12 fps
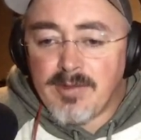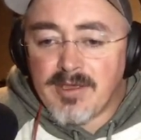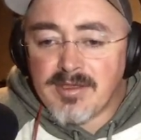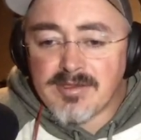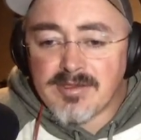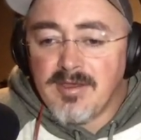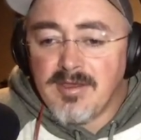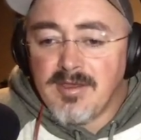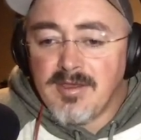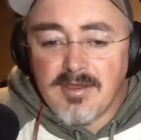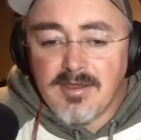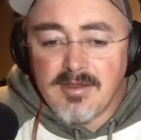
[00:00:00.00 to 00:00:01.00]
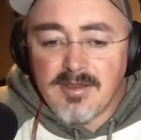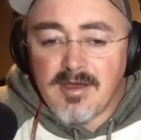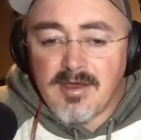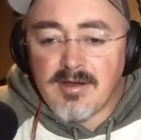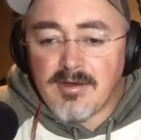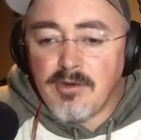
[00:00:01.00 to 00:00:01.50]
because
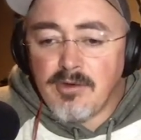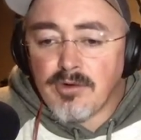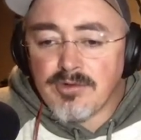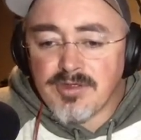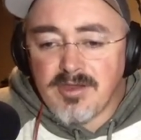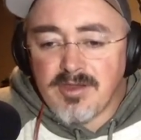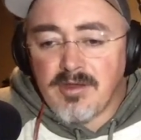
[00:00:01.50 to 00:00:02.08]
they're gorgeous.